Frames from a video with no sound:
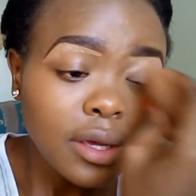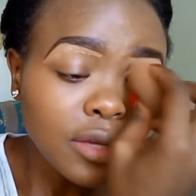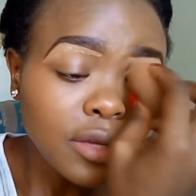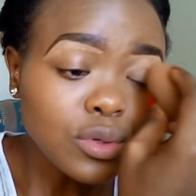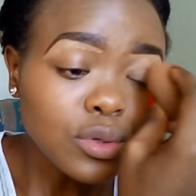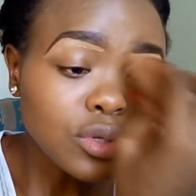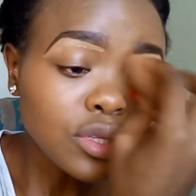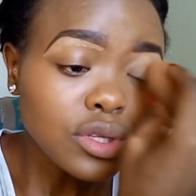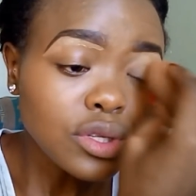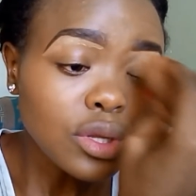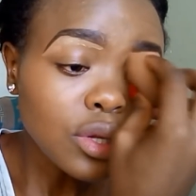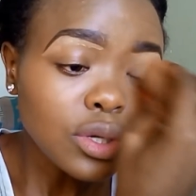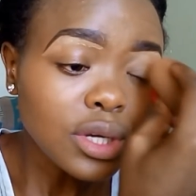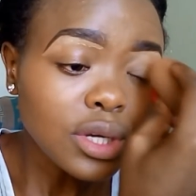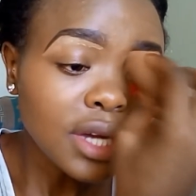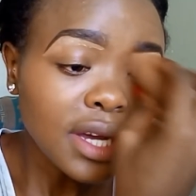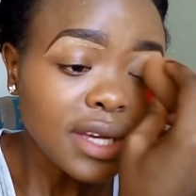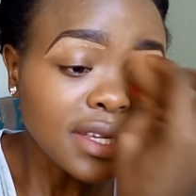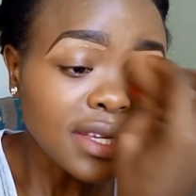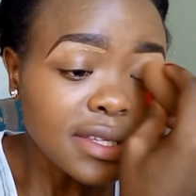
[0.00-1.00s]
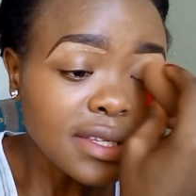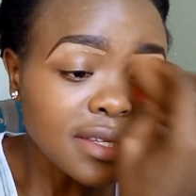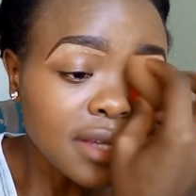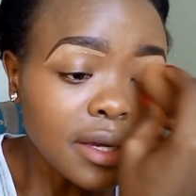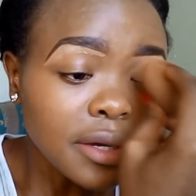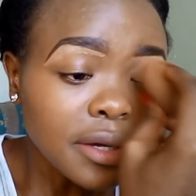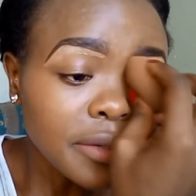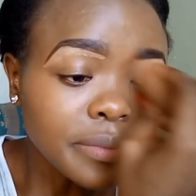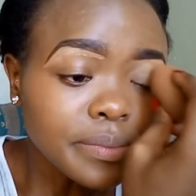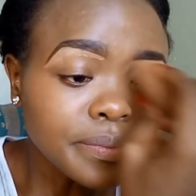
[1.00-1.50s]
It won't look as
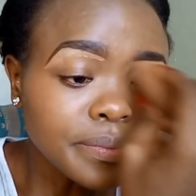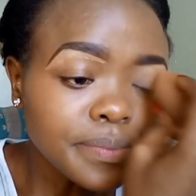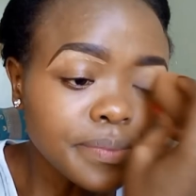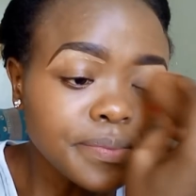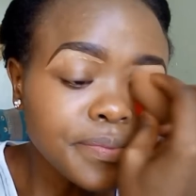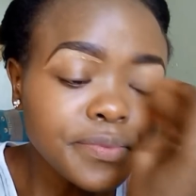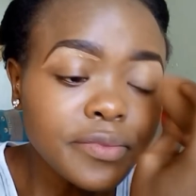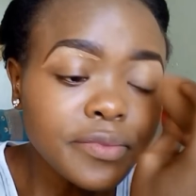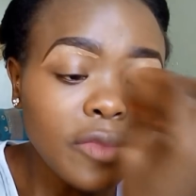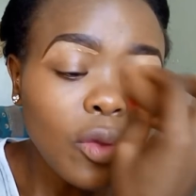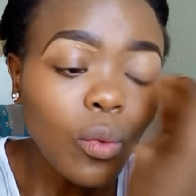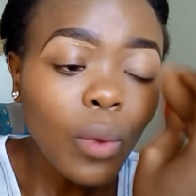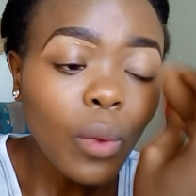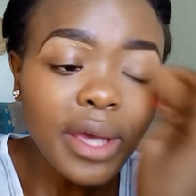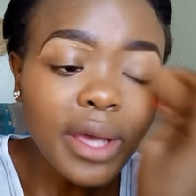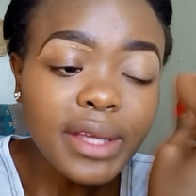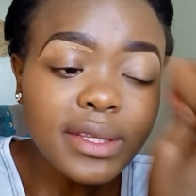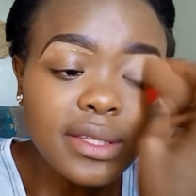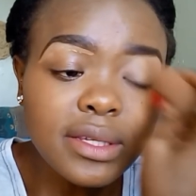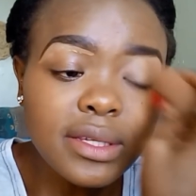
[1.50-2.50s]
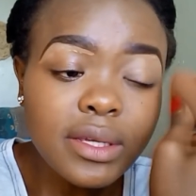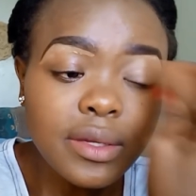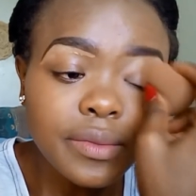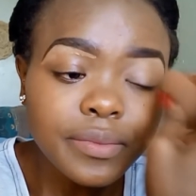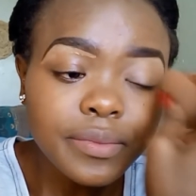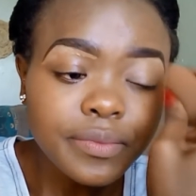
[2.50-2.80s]
um white.